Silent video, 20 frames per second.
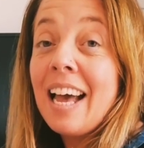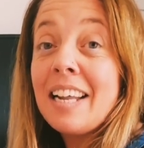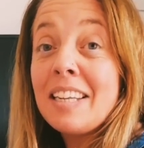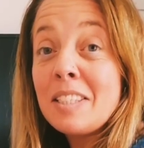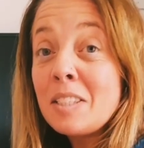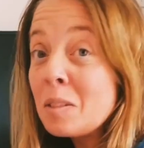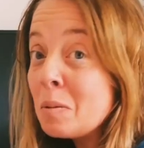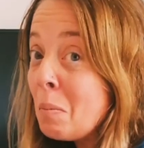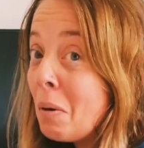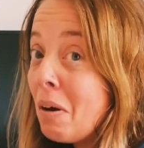
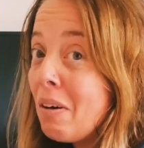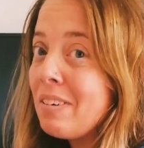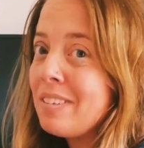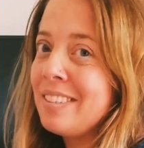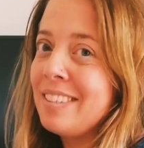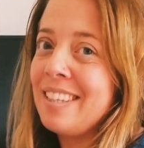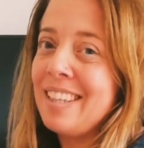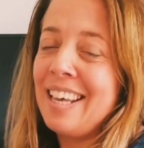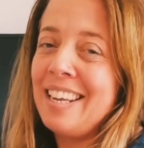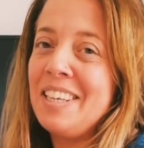and
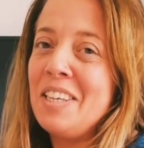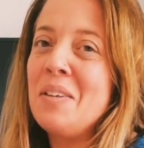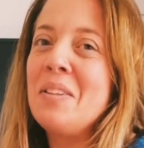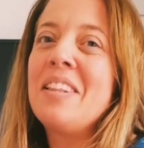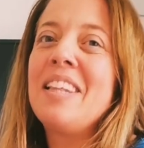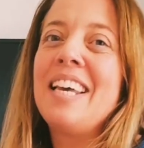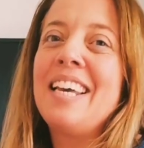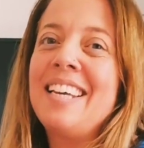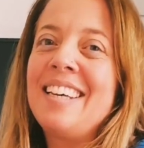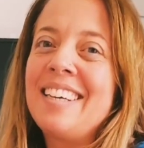smarter than
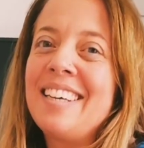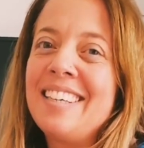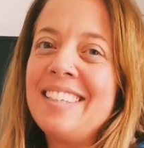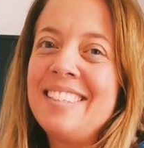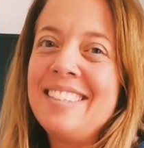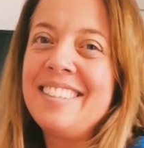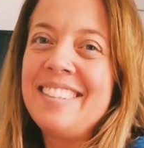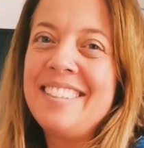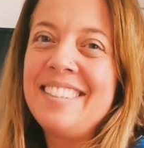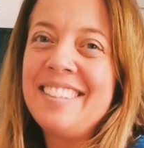you think.
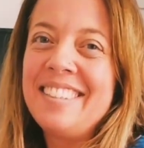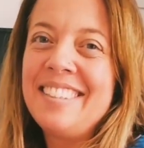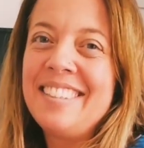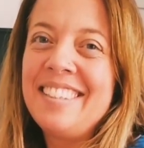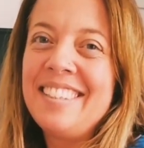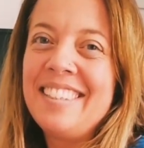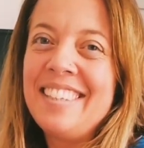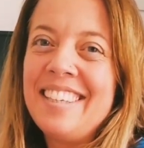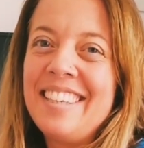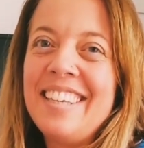
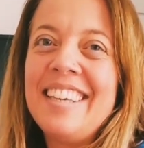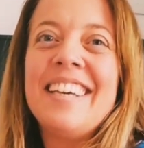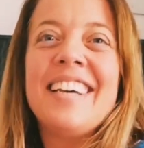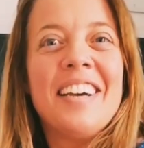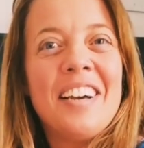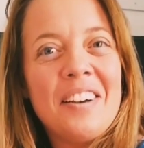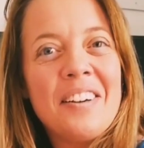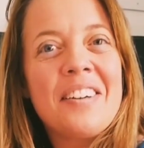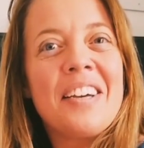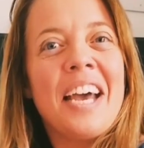
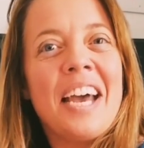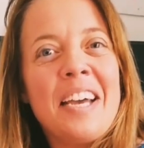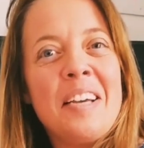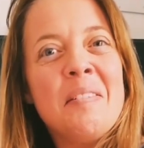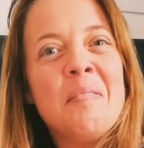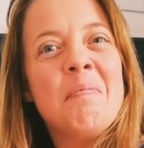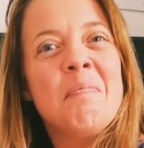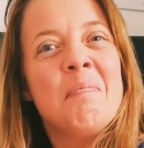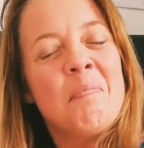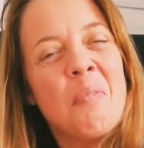
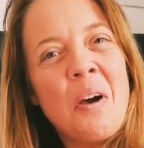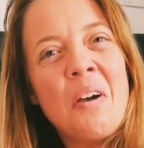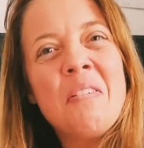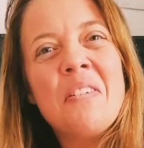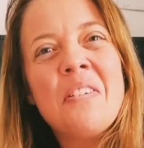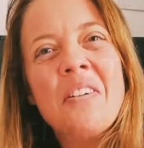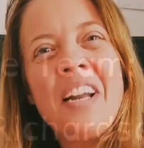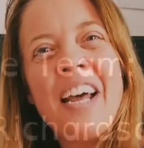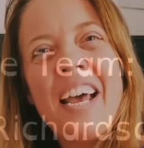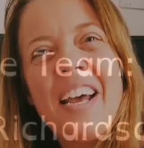Okay,
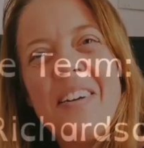Bye for